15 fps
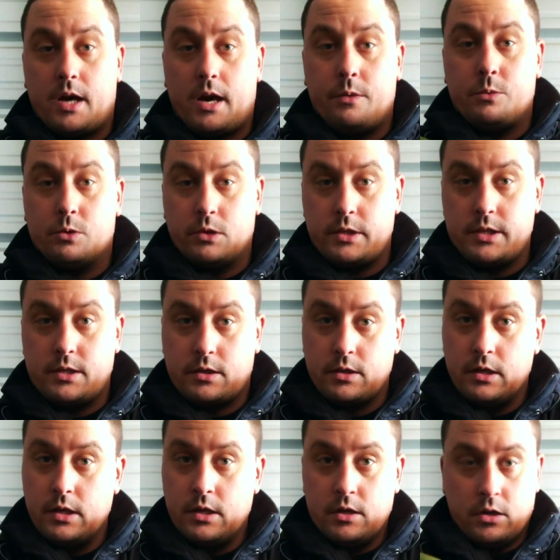I will link
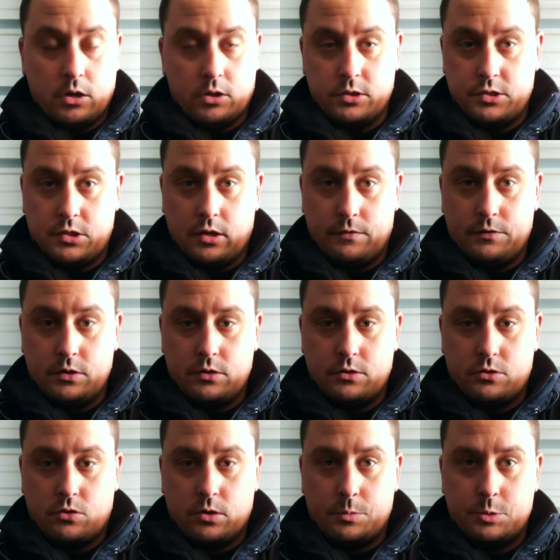all this stuff in the
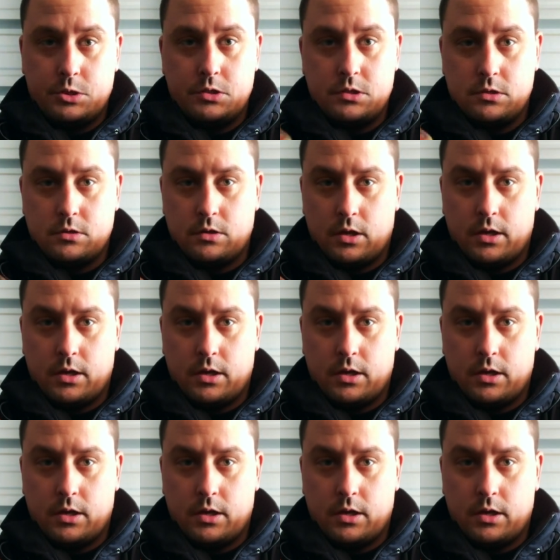descriptions.